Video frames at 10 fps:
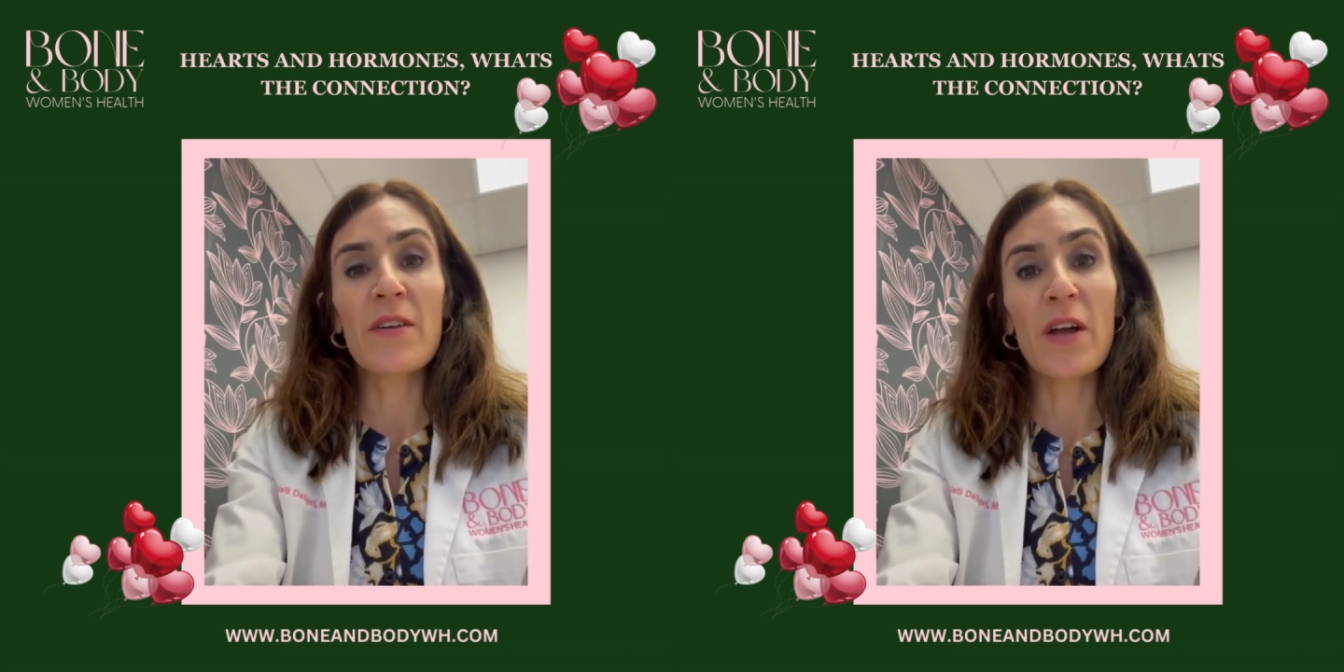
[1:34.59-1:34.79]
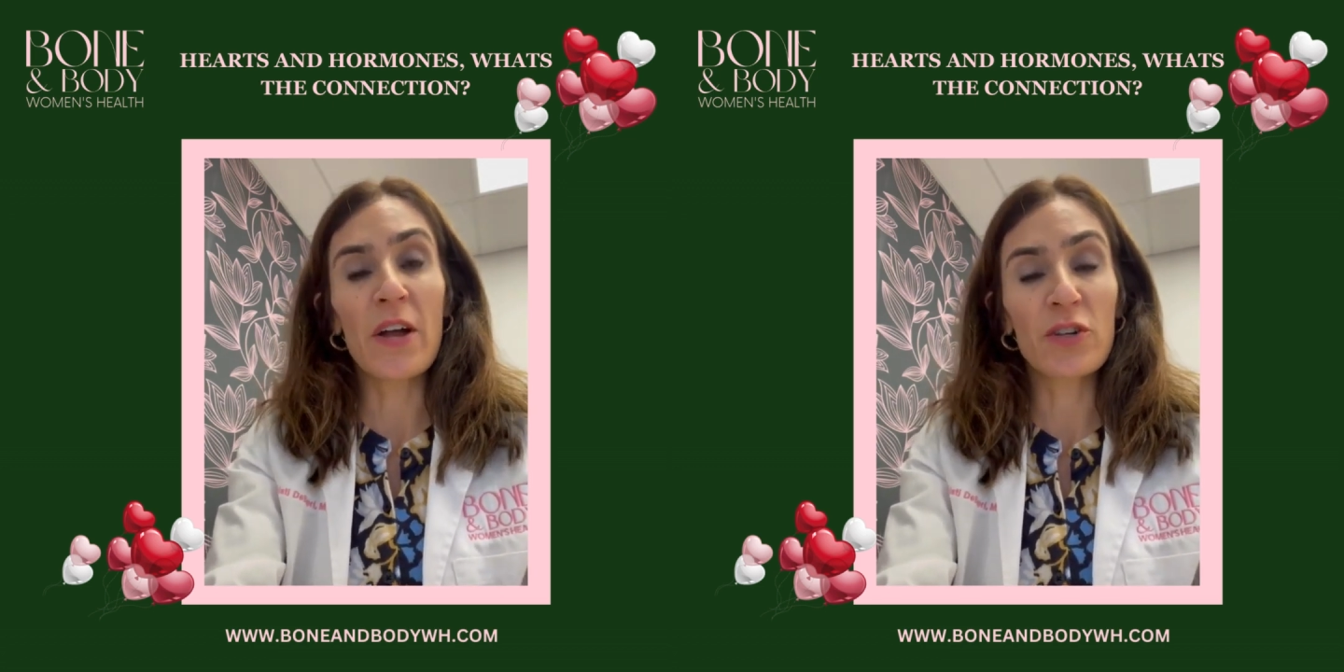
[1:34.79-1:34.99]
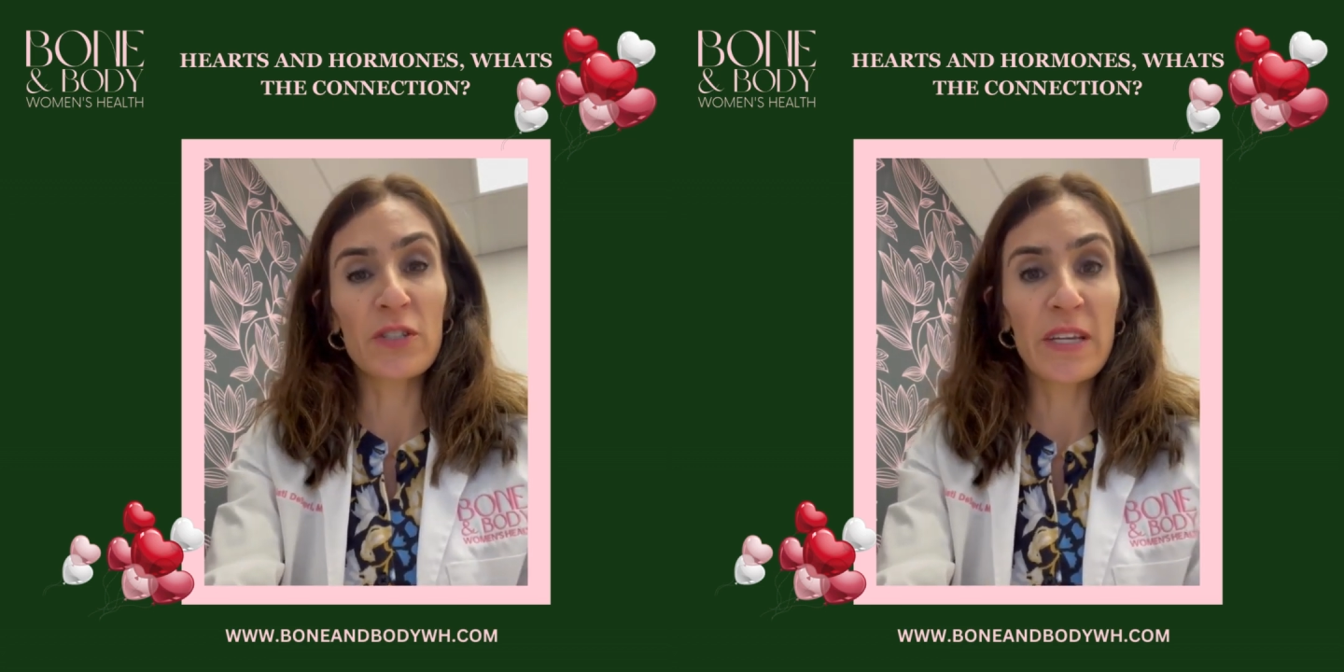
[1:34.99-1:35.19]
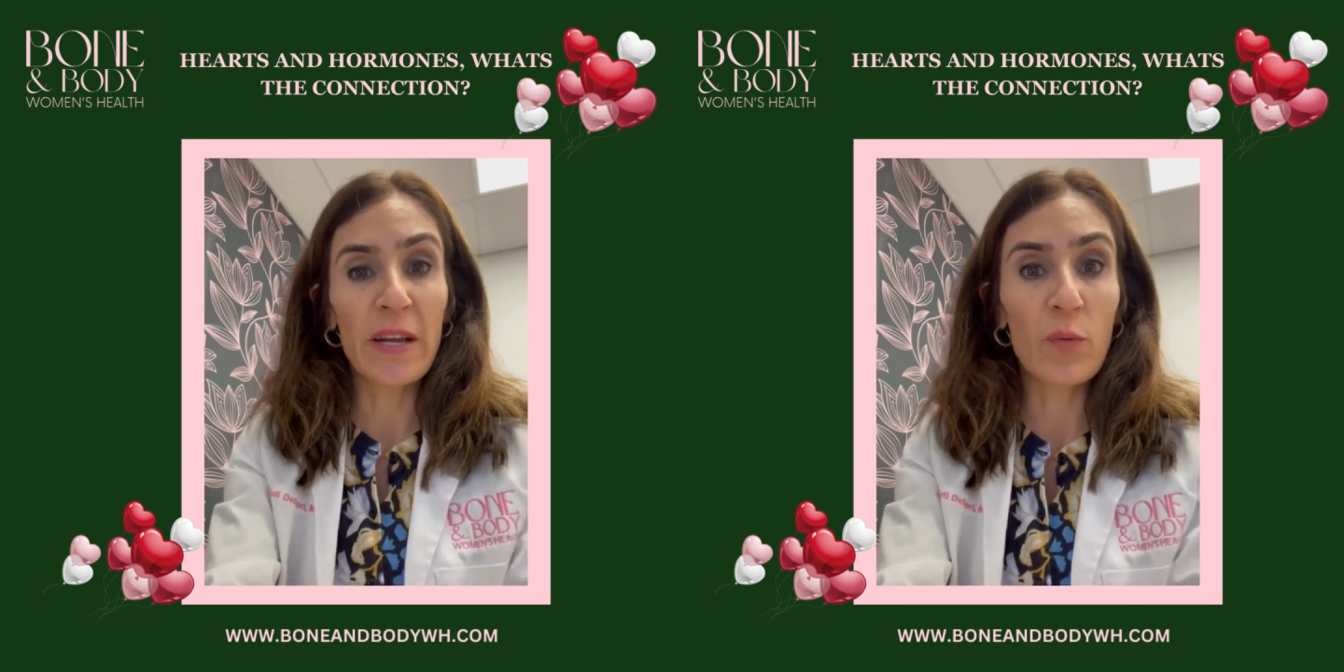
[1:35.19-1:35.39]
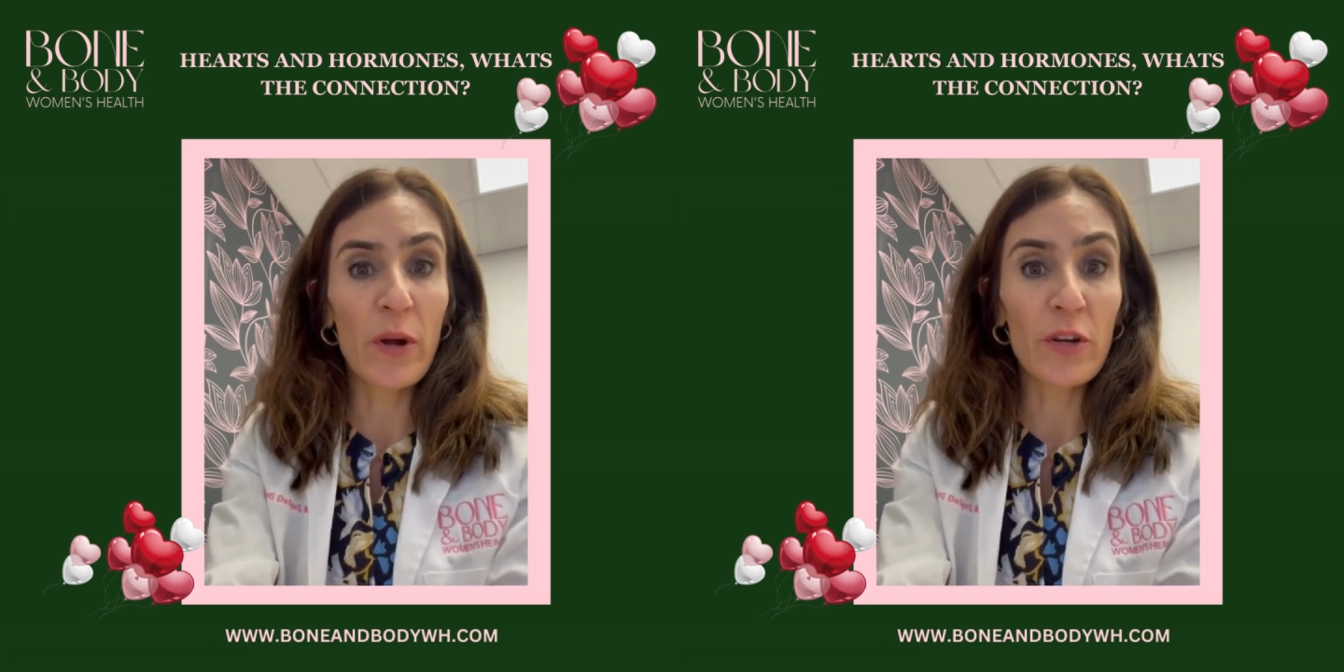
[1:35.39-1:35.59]

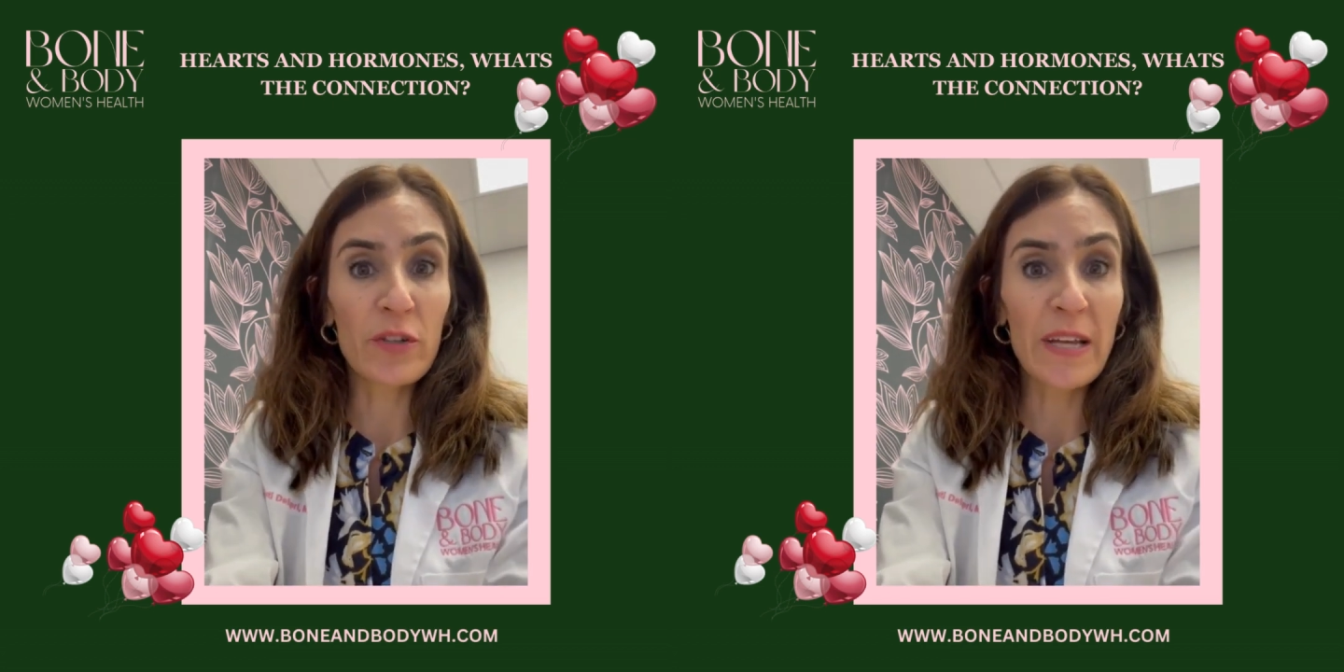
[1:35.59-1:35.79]
understand what your